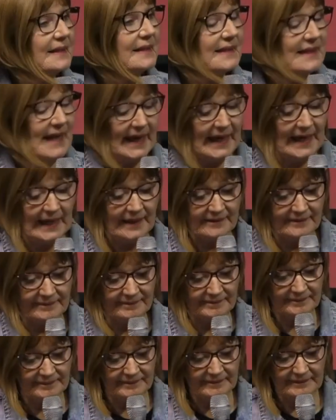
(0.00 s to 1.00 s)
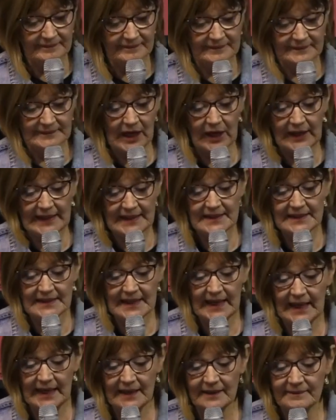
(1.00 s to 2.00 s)
10 9 and
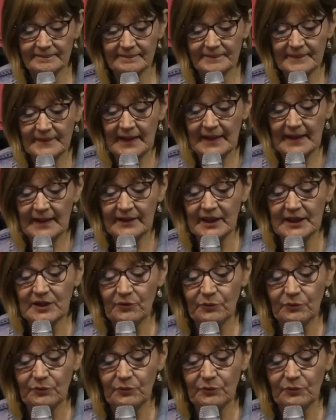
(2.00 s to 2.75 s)
10 that